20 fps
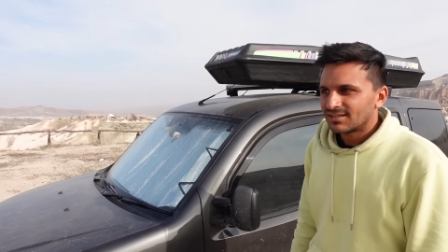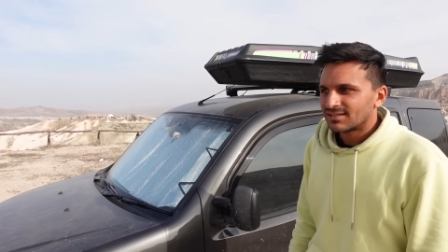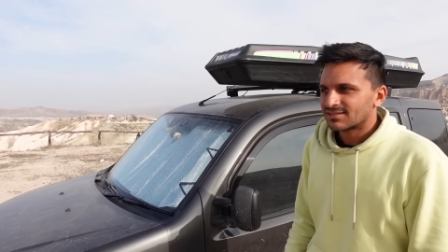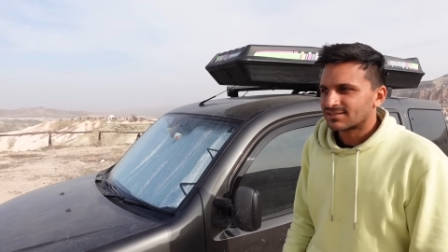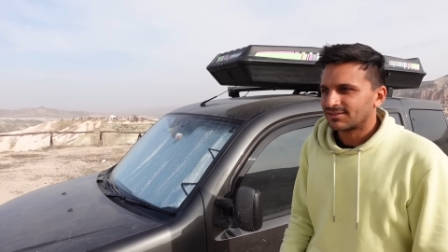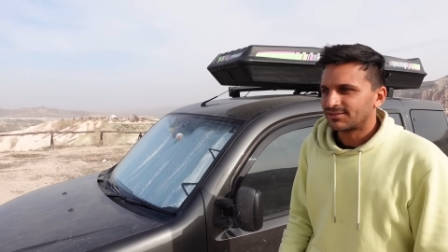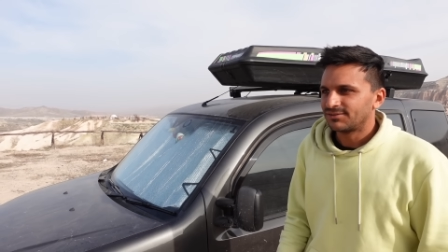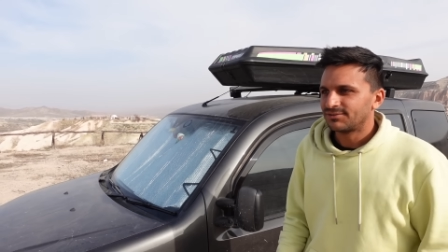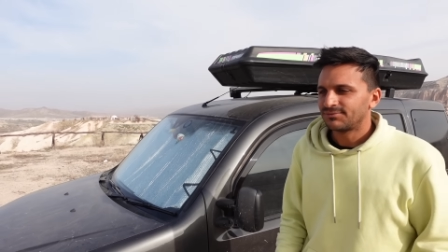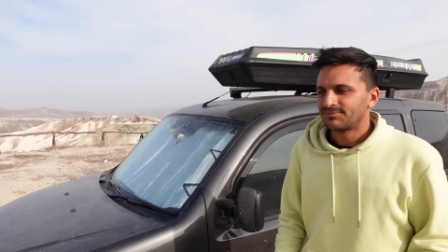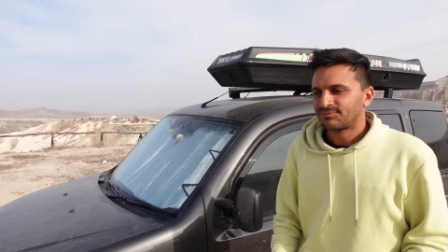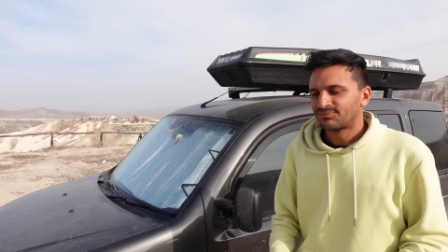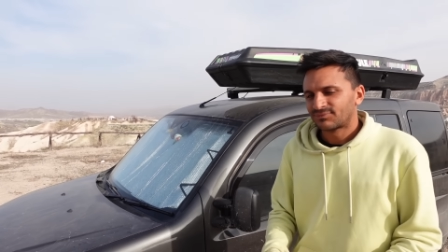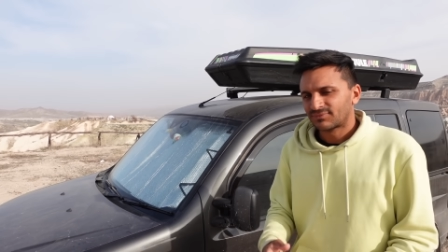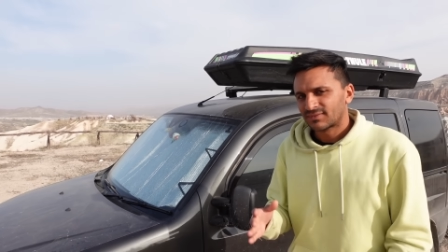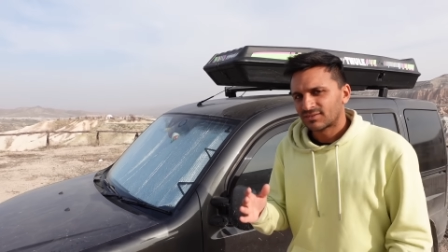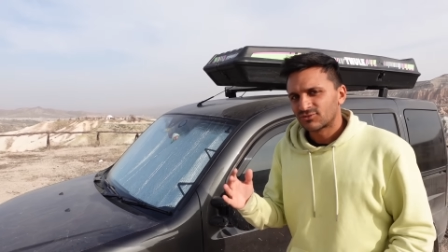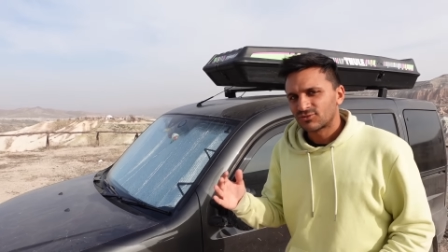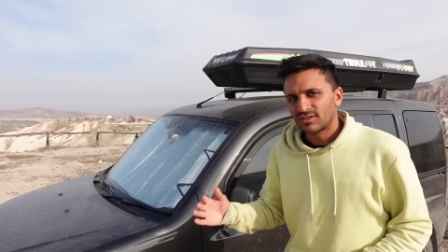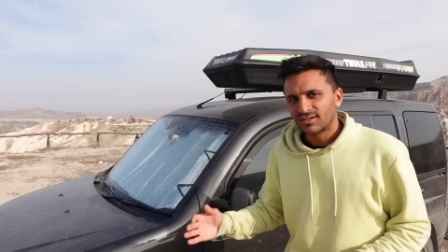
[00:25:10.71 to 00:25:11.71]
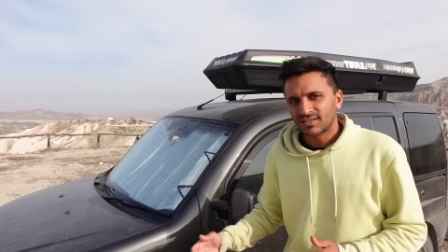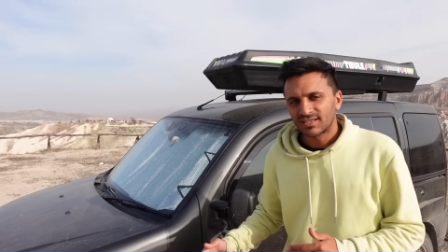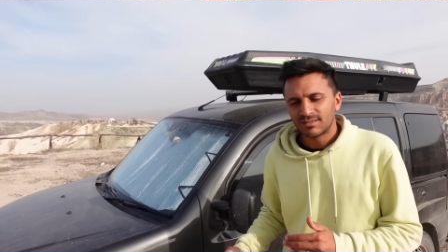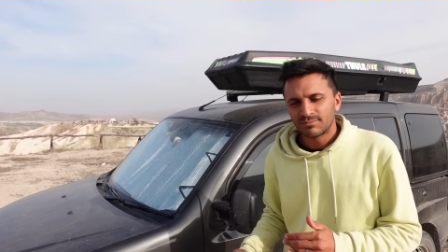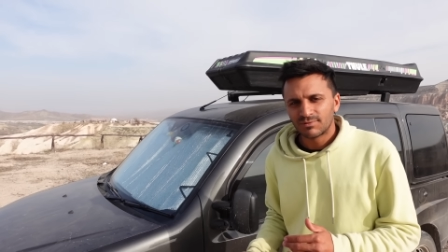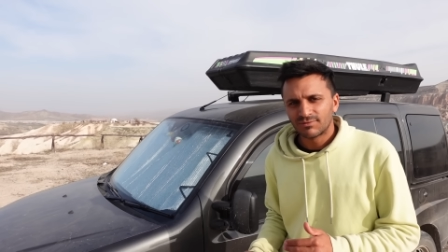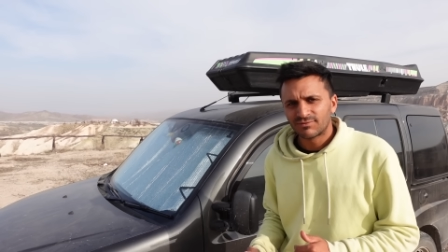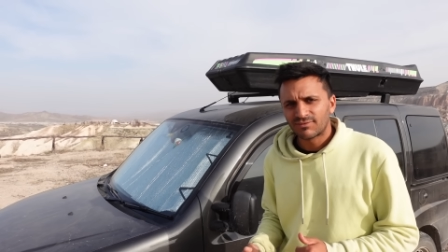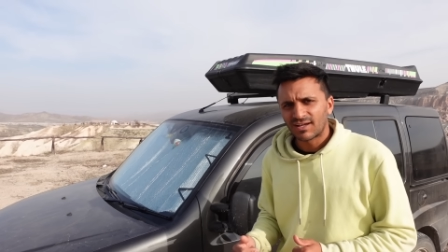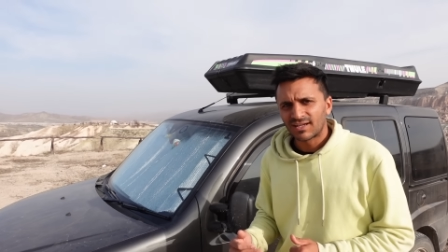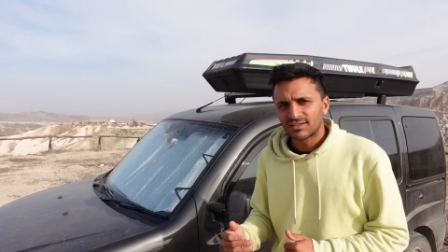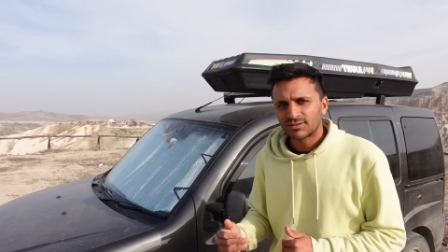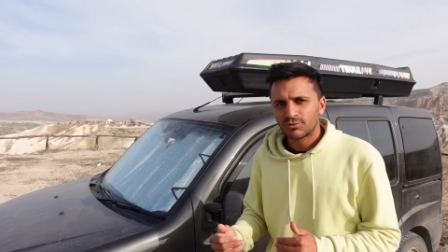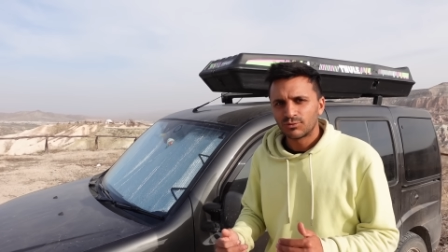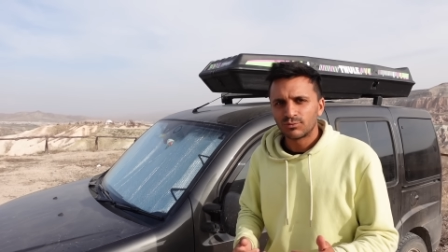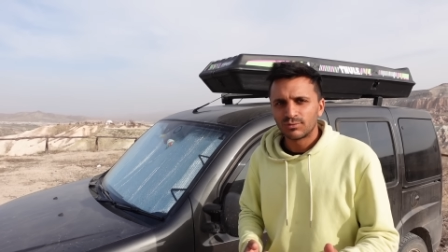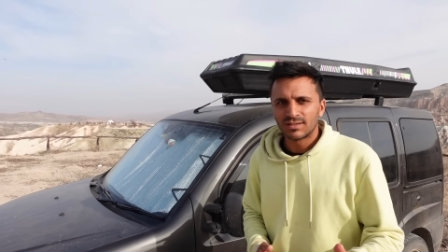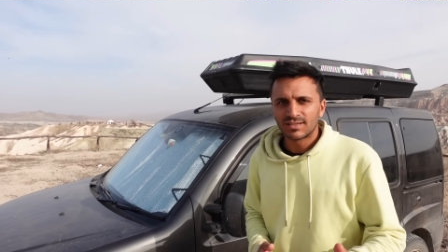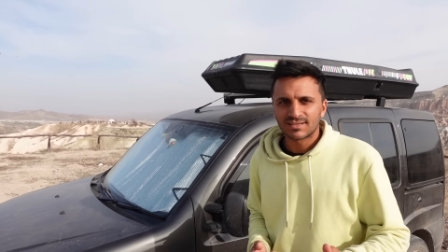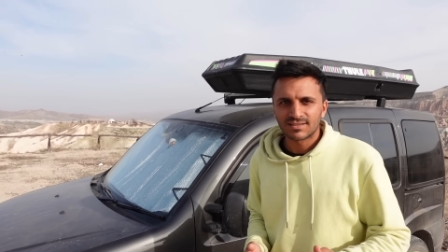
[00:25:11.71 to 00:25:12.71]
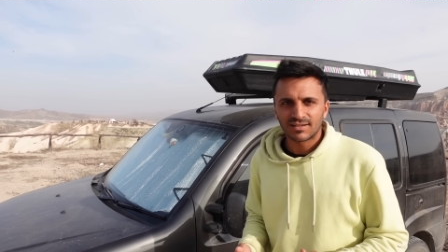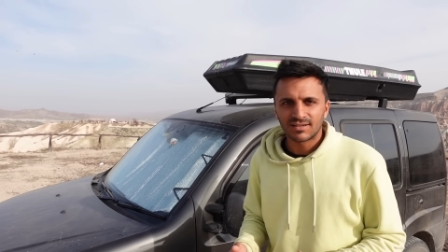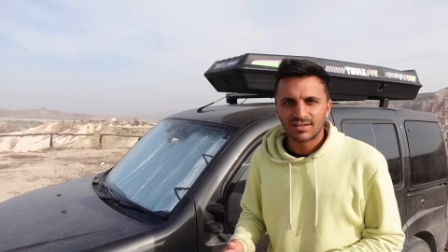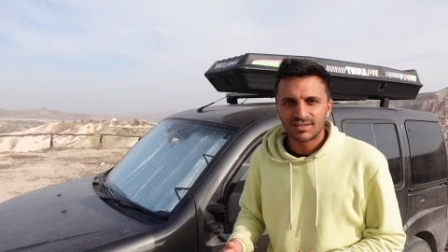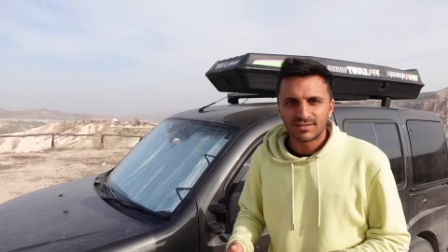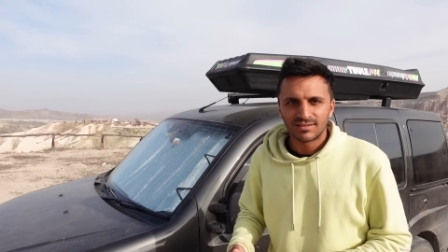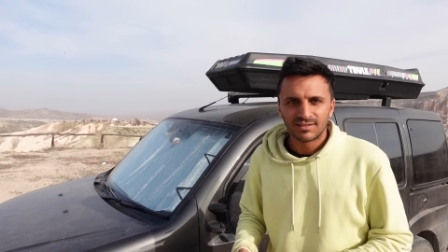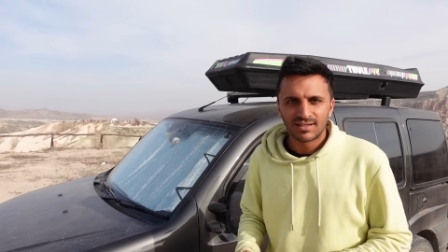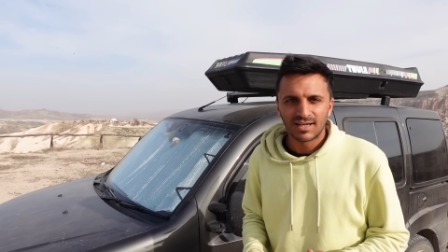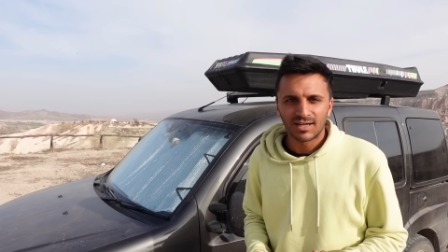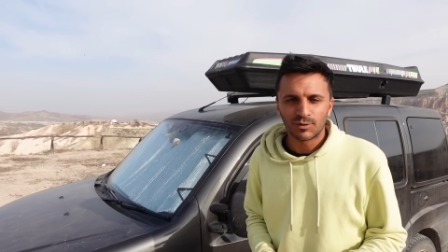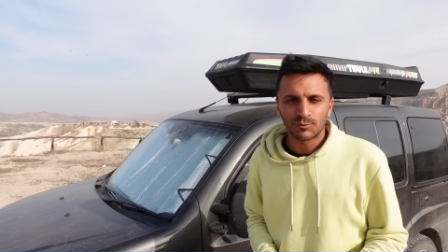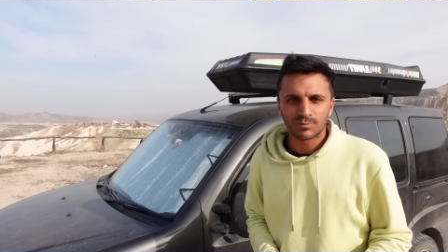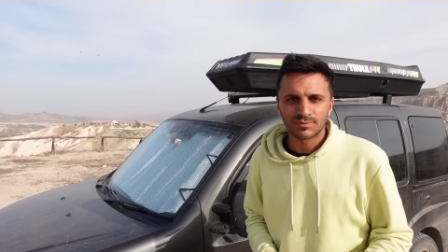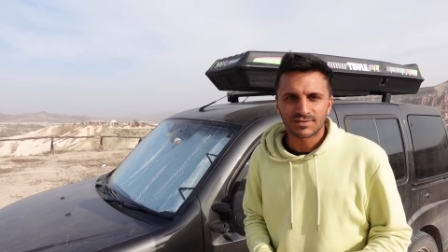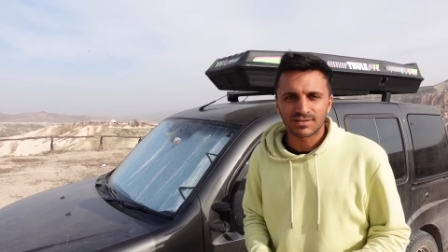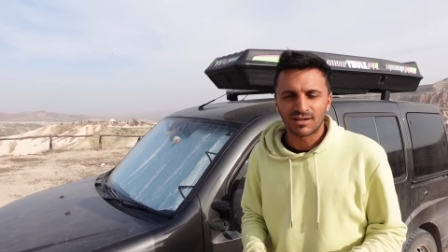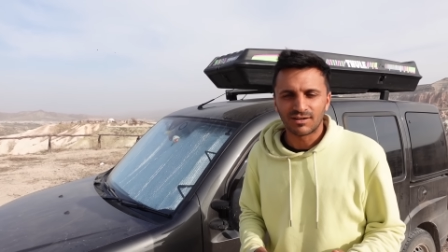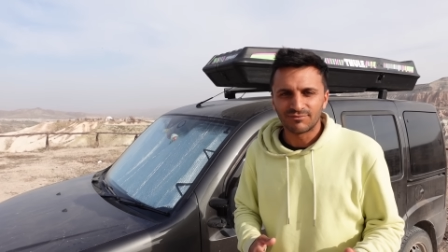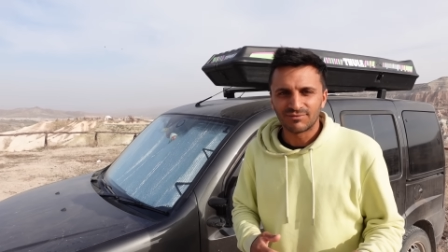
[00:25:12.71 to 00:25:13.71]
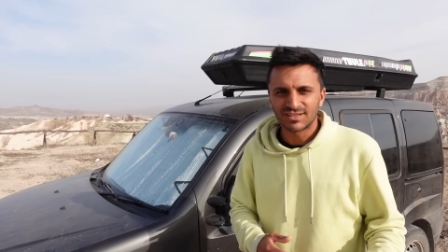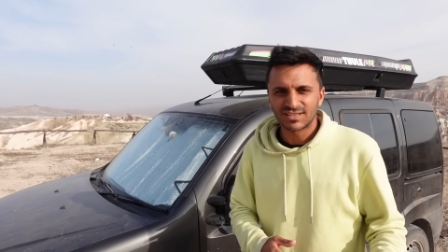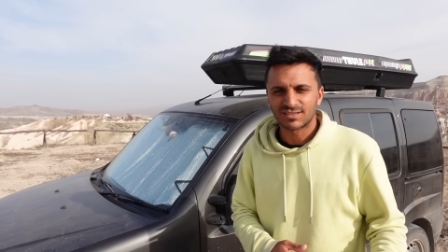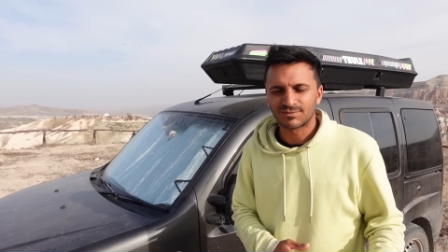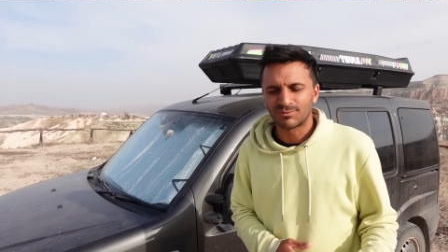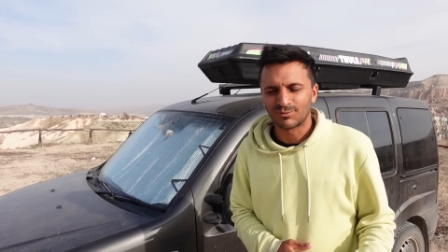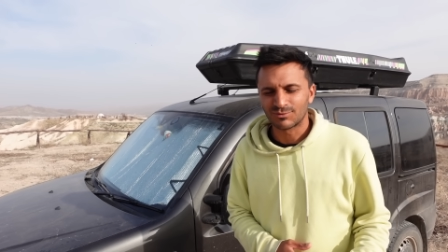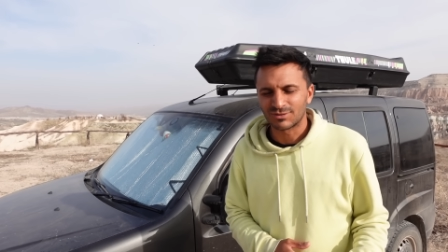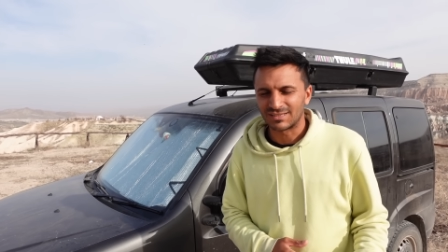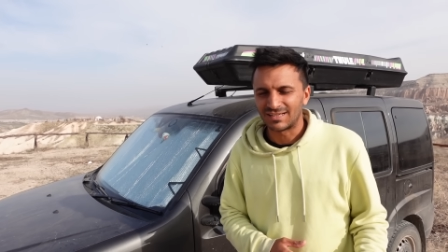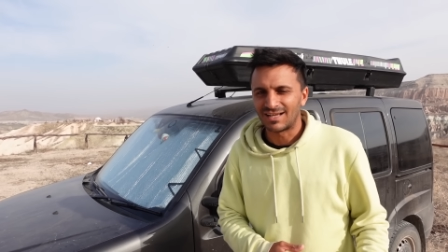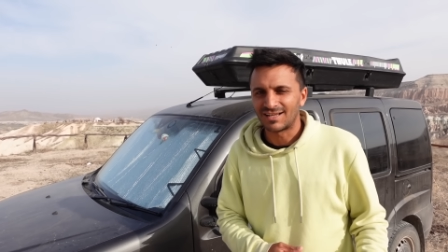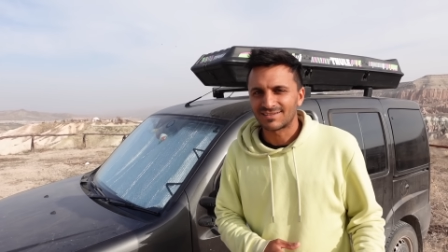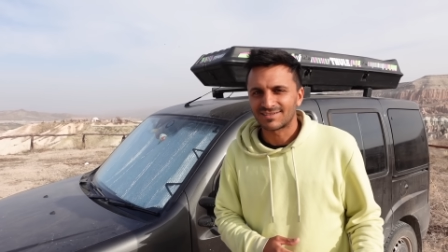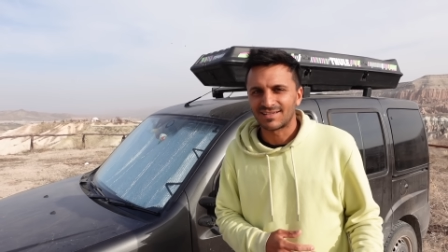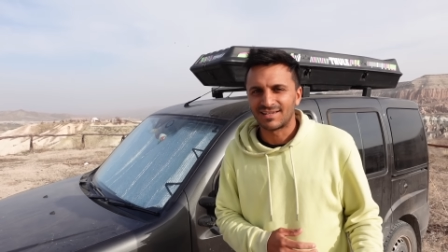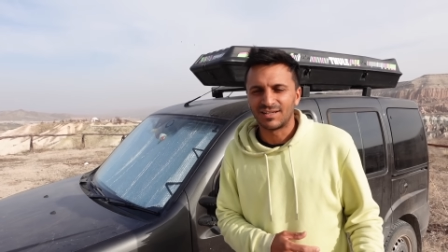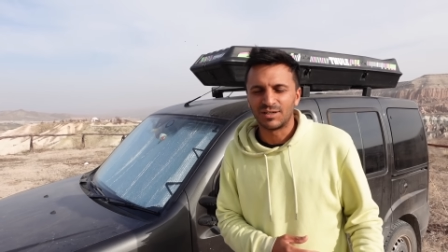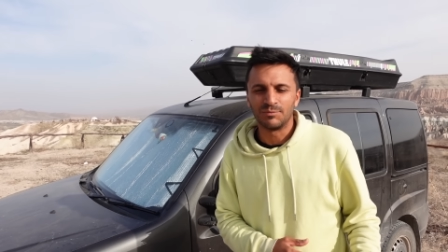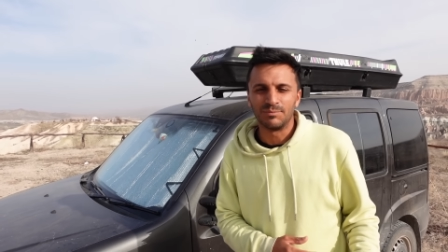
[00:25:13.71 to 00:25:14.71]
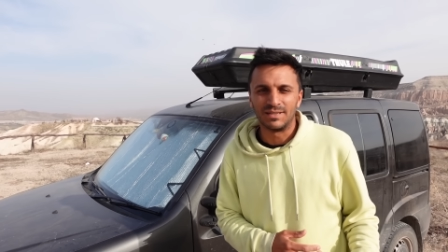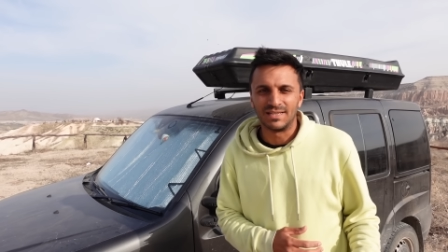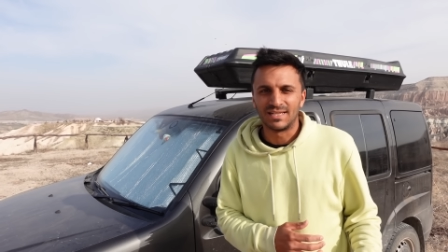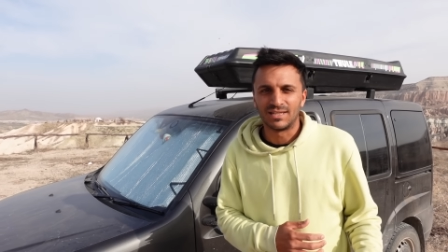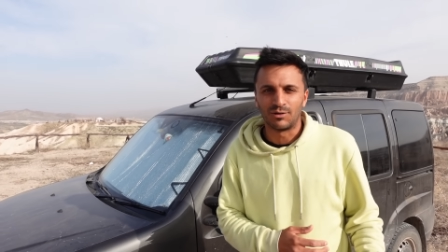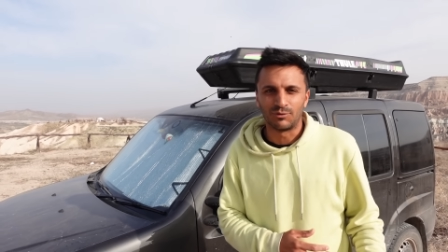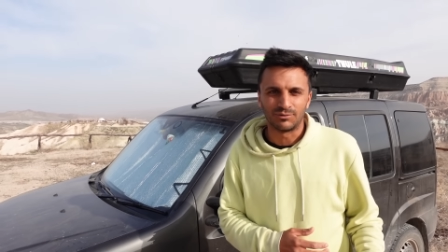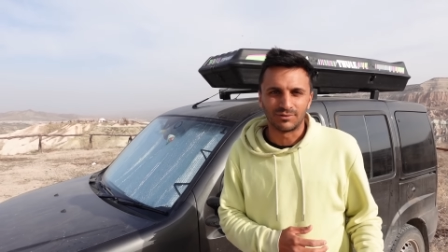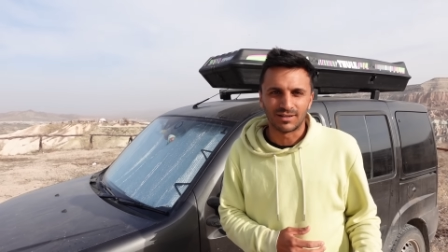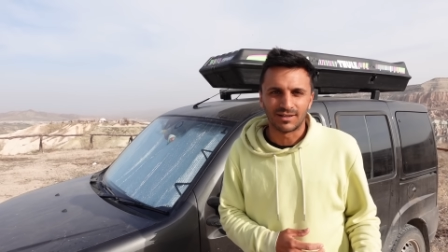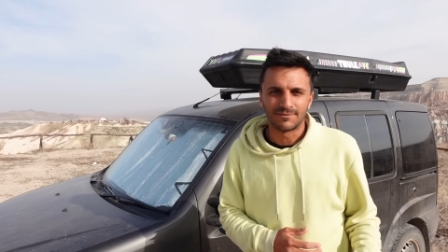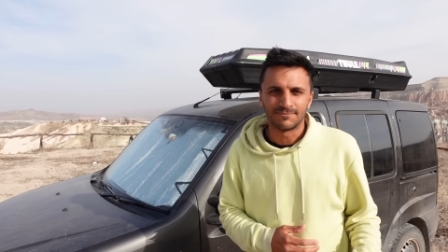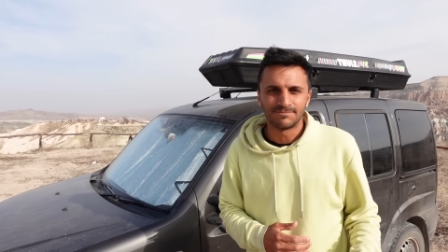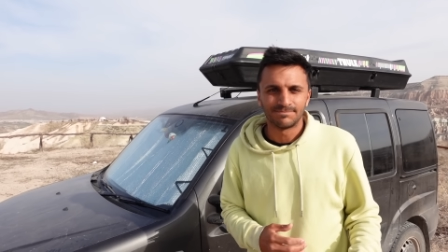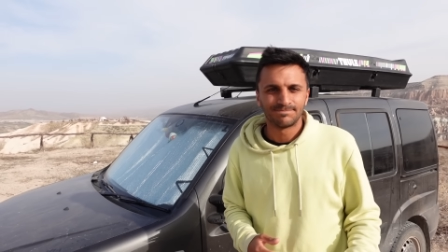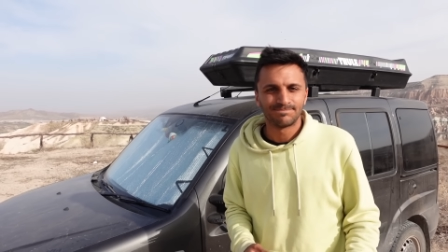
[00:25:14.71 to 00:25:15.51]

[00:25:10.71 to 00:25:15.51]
so trying to keep the van cool inside helps our vegetables last a little bit longer.